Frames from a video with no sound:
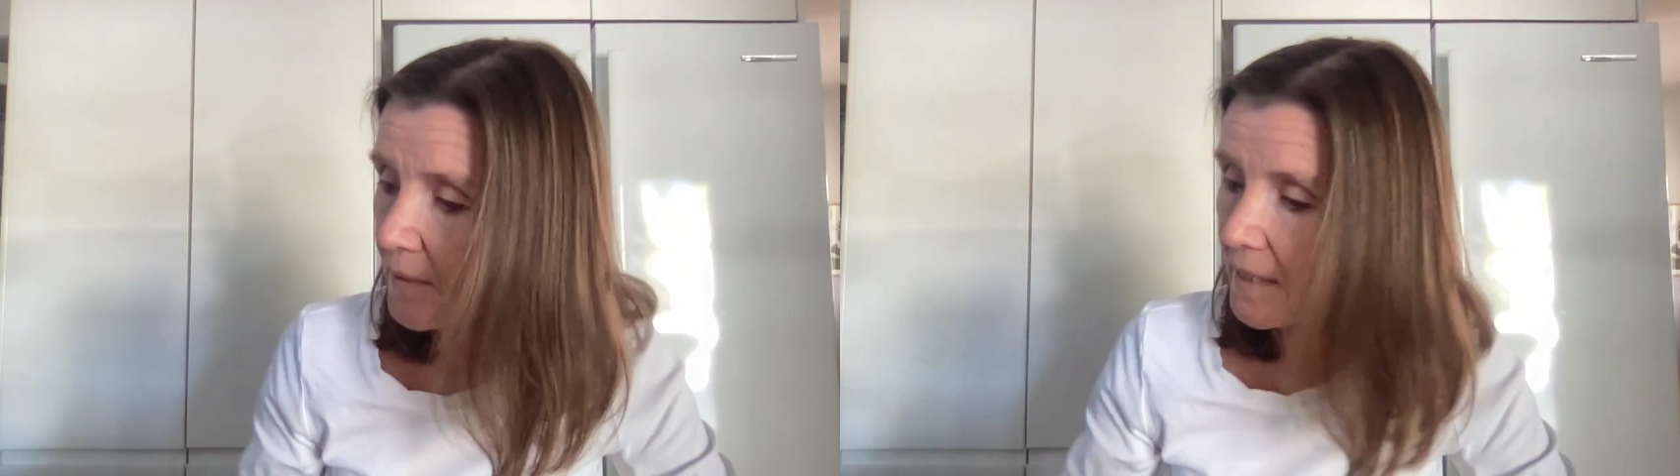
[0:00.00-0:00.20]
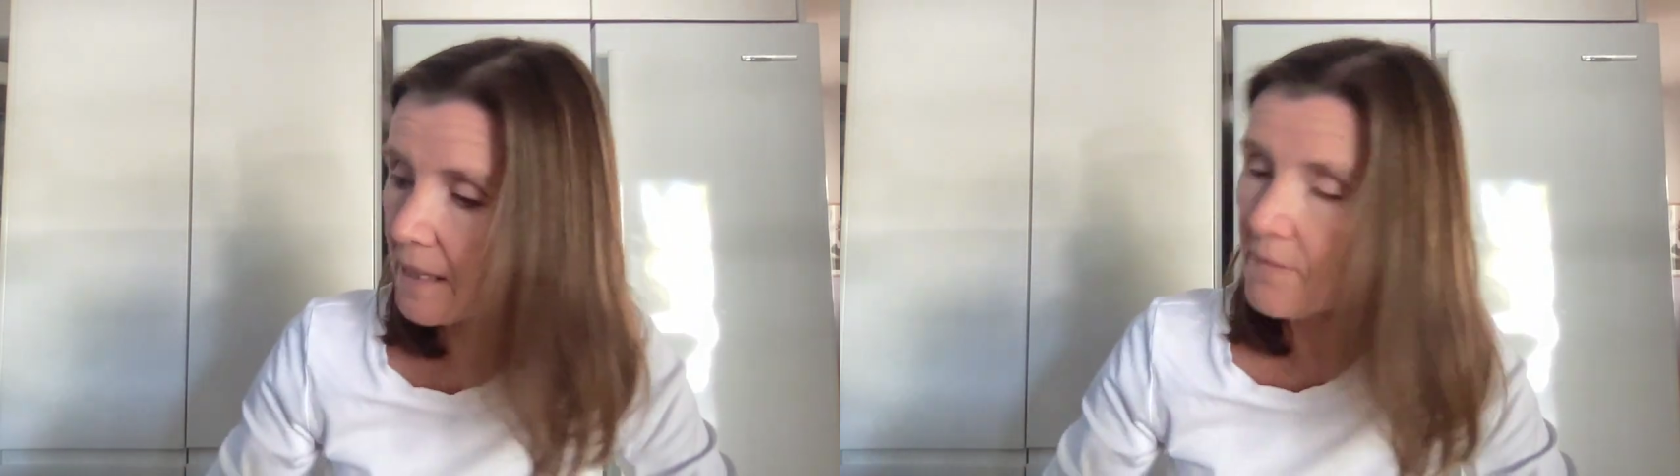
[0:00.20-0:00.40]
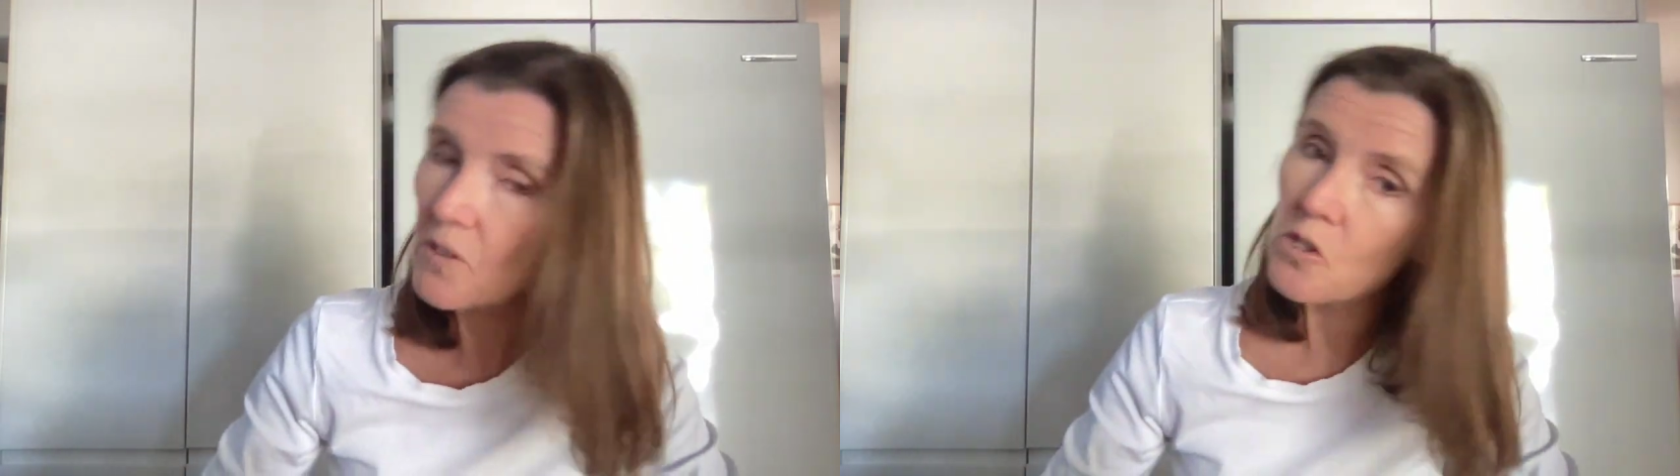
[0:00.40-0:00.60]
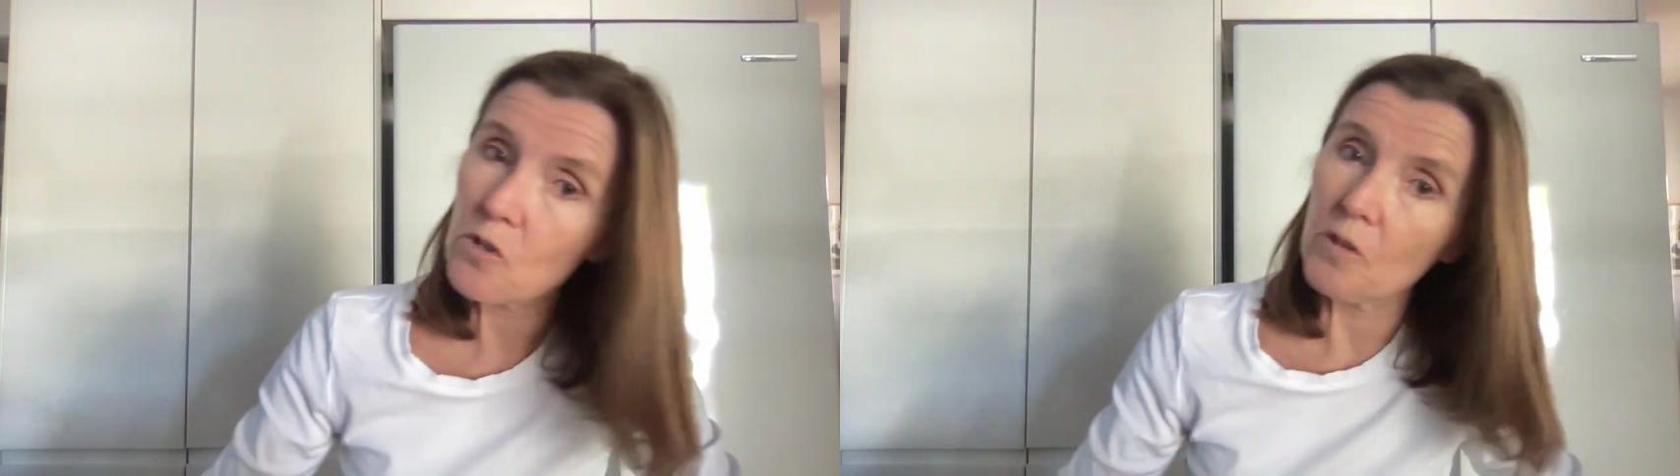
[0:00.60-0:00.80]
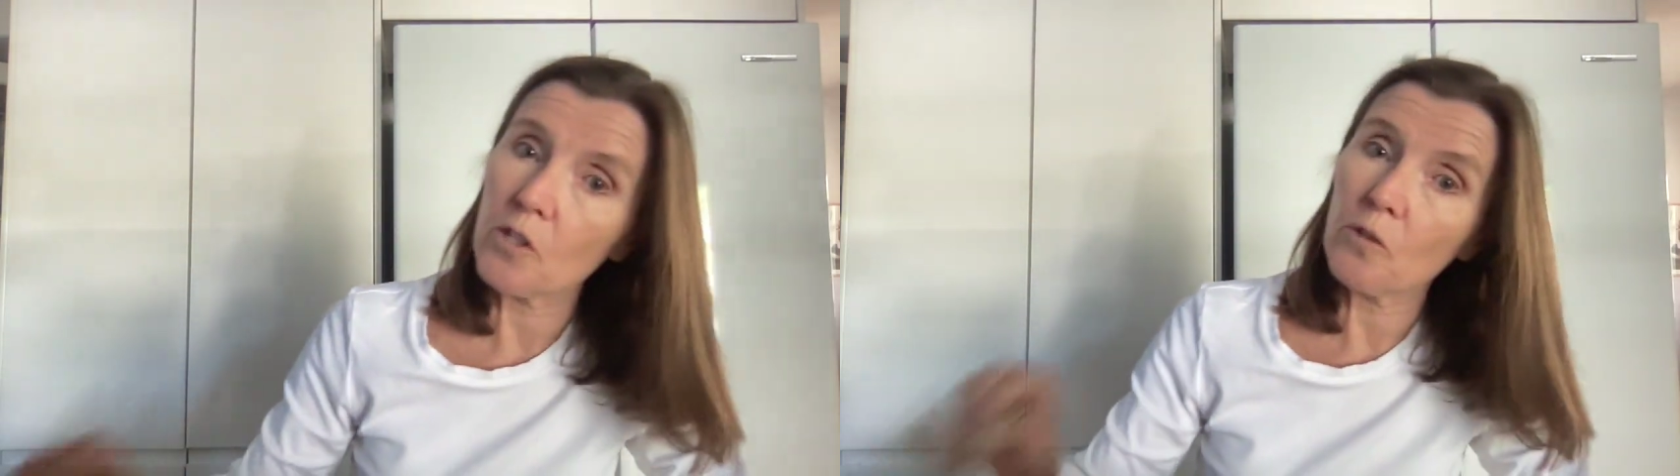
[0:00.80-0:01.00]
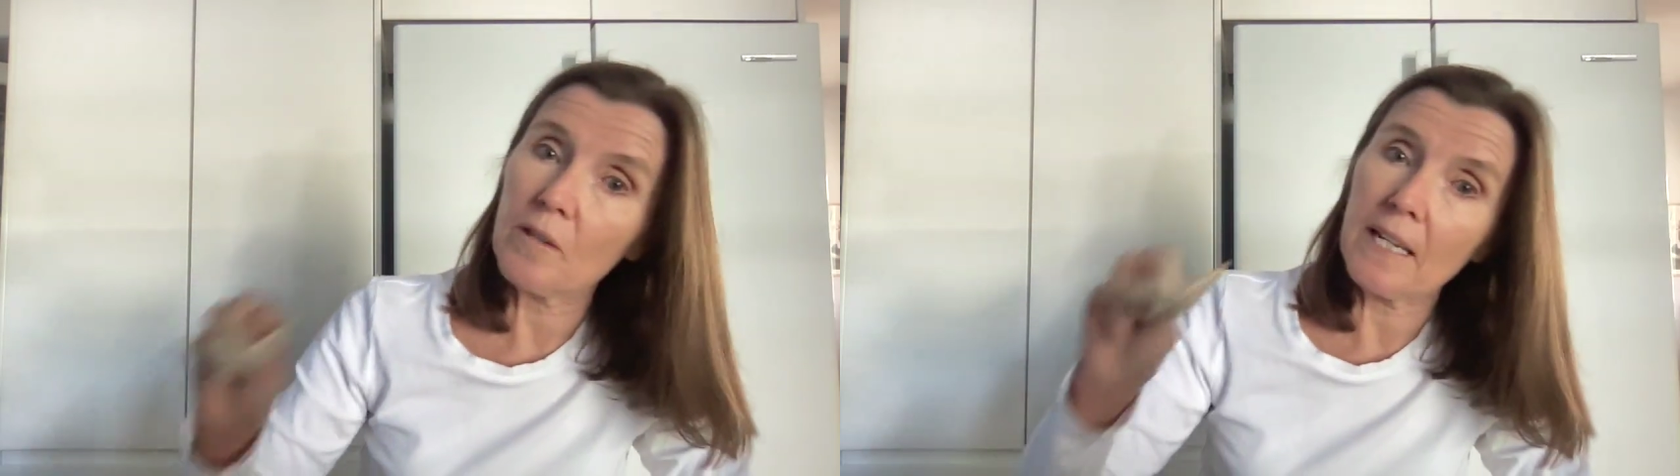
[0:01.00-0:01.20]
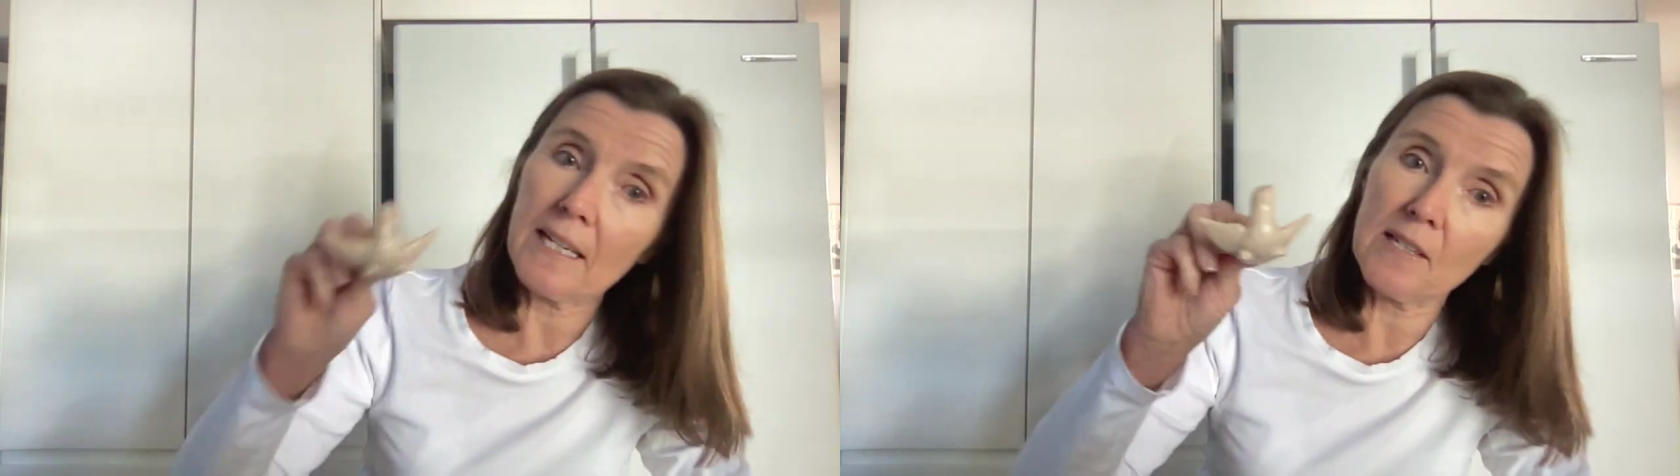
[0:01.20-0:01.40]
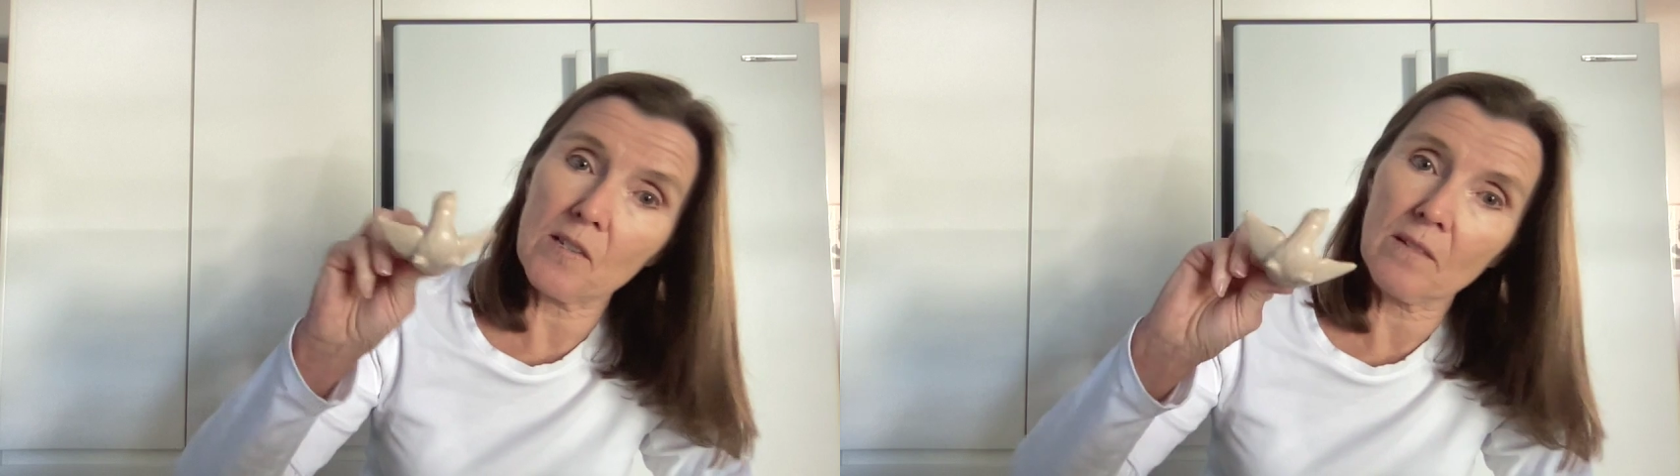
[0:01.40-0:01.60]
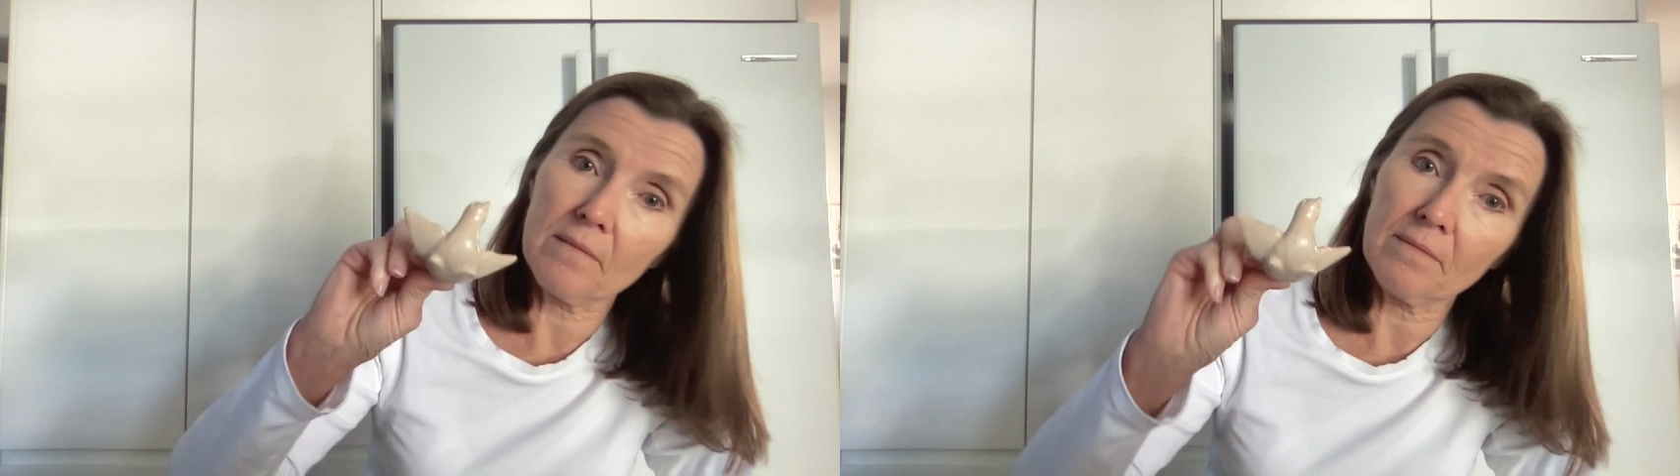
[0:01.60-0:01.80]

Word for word: the end of the story, you'll need